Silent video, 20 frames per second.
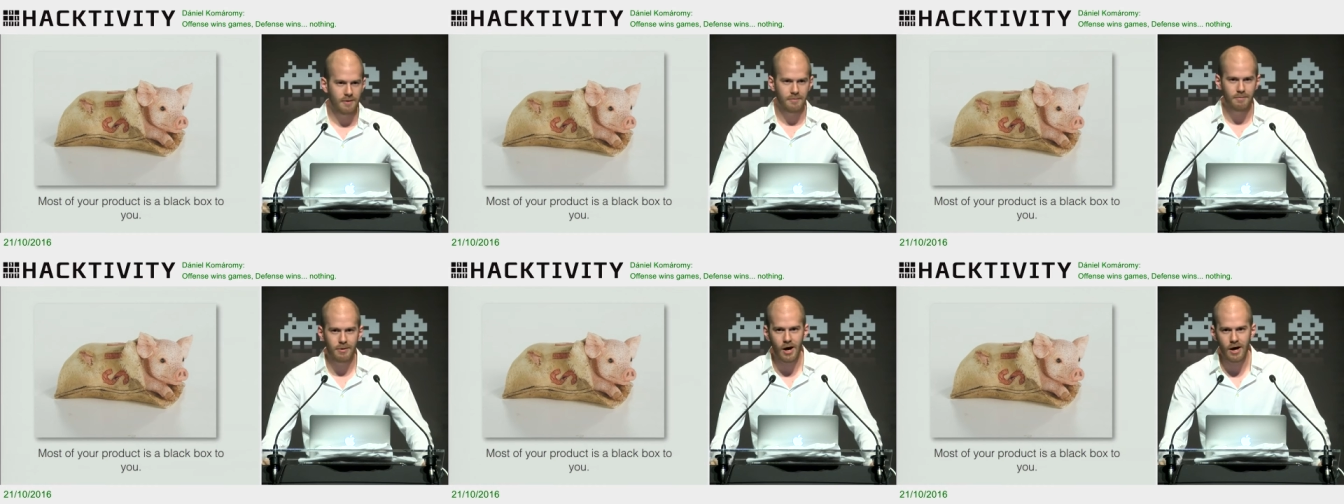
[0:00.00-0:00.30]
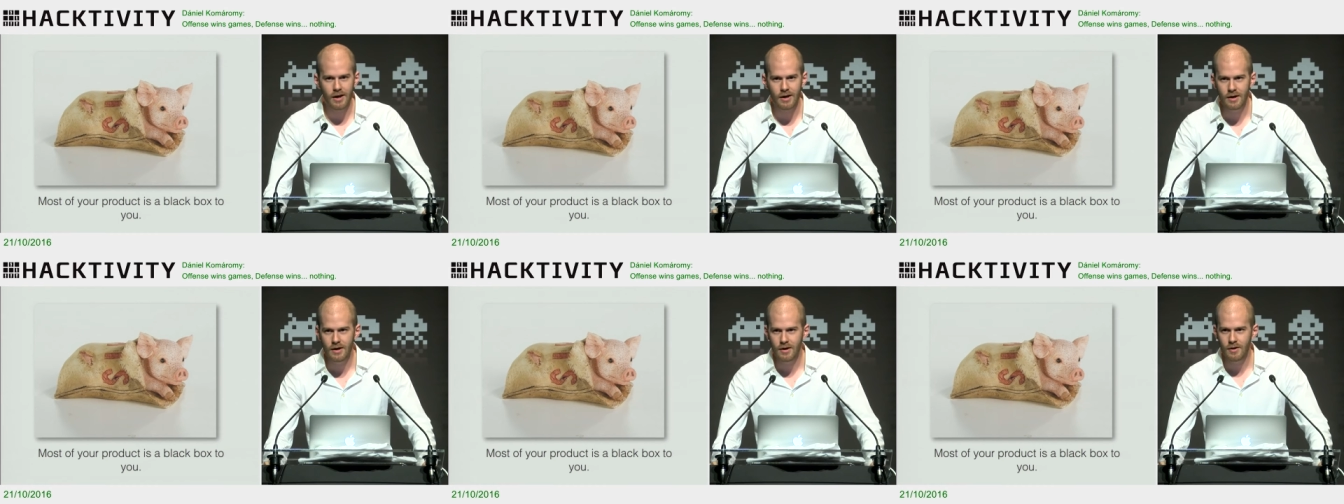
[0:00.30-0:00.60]

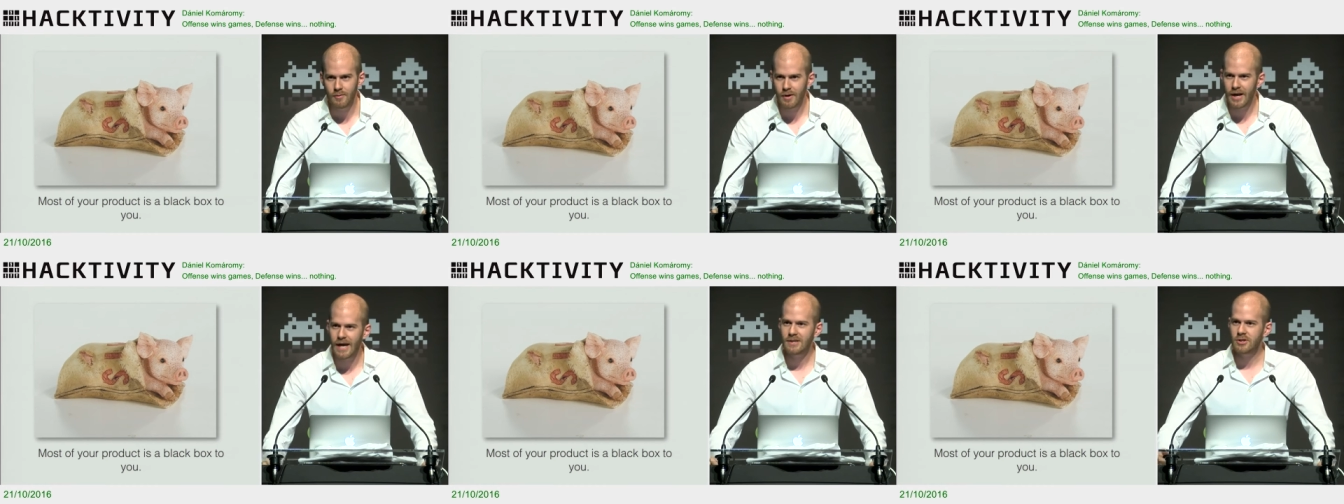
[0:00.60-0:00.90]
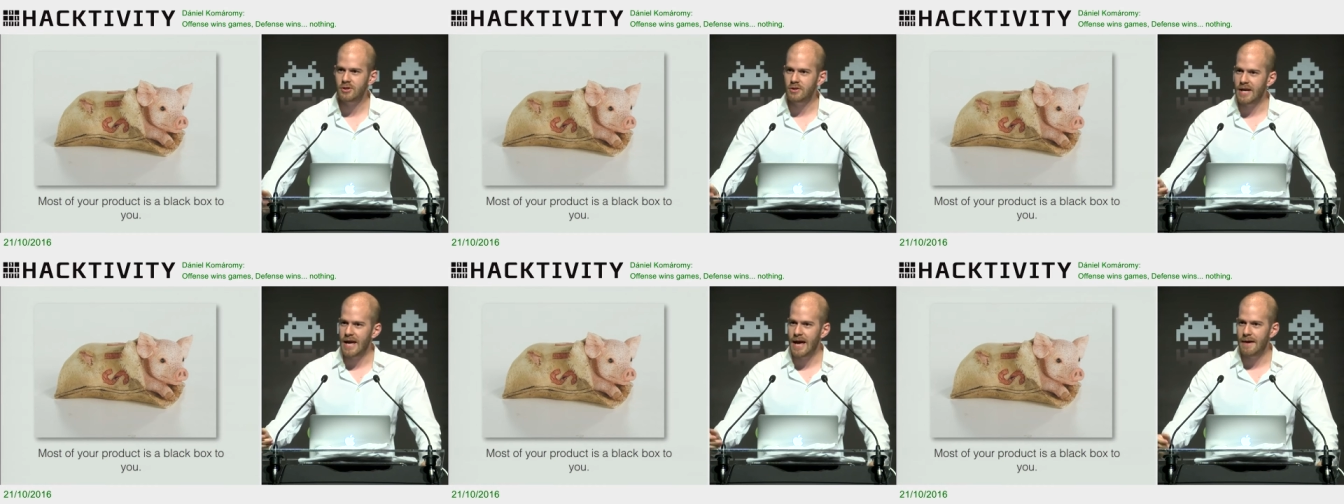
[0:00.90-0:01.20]
but what
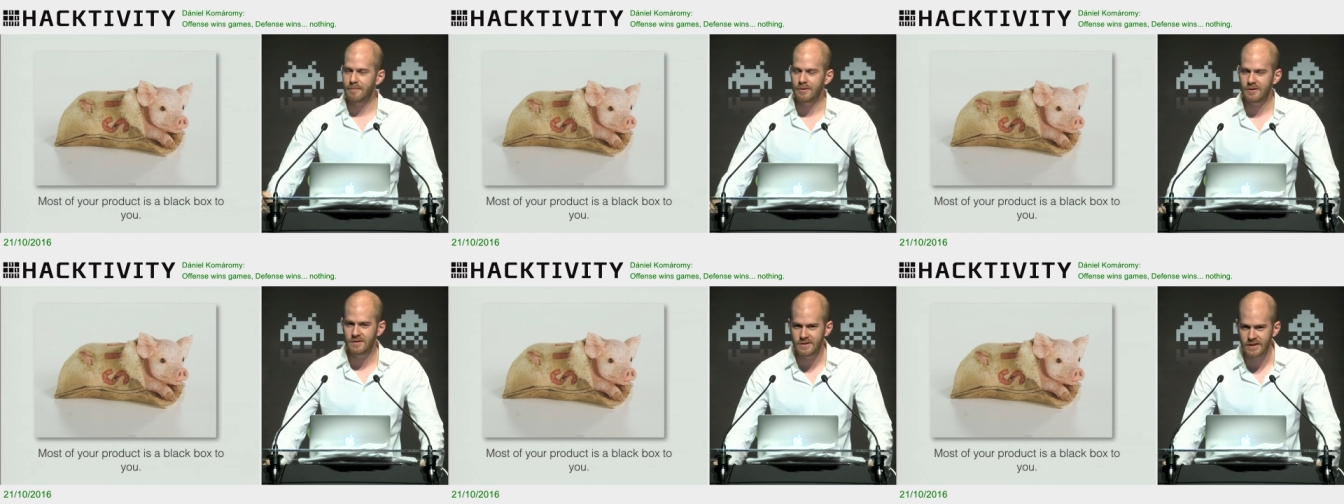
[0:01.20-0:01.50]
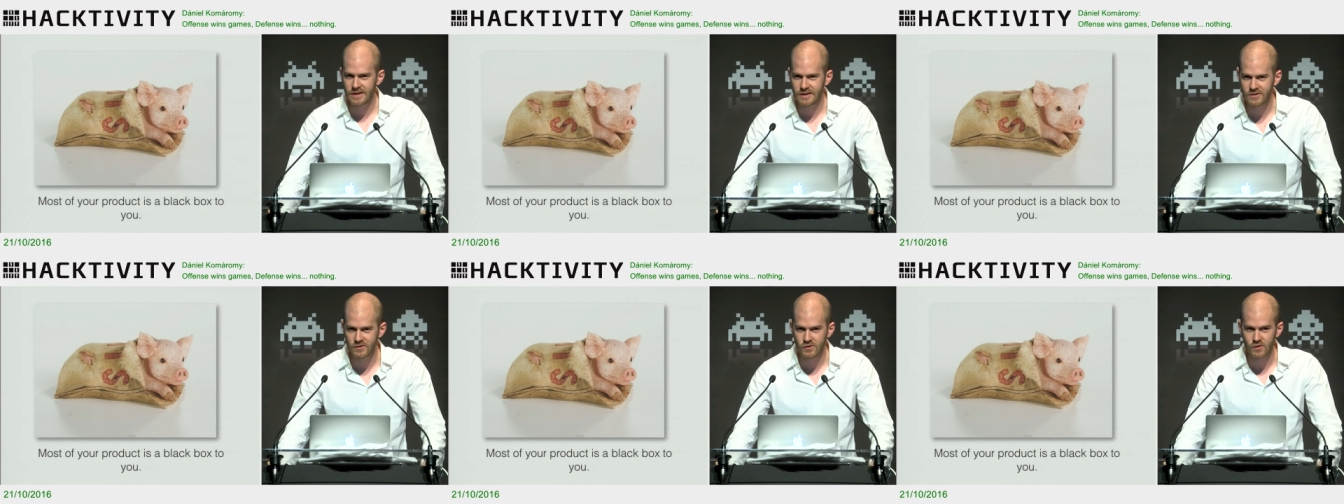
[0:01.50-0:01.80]
actually happens
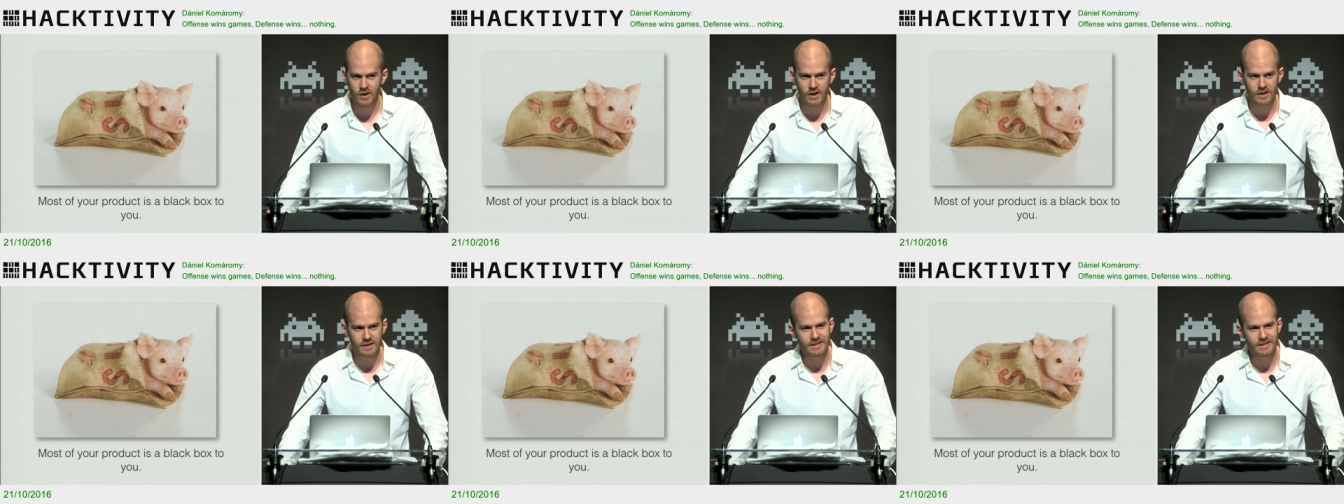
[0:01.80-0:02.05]
is,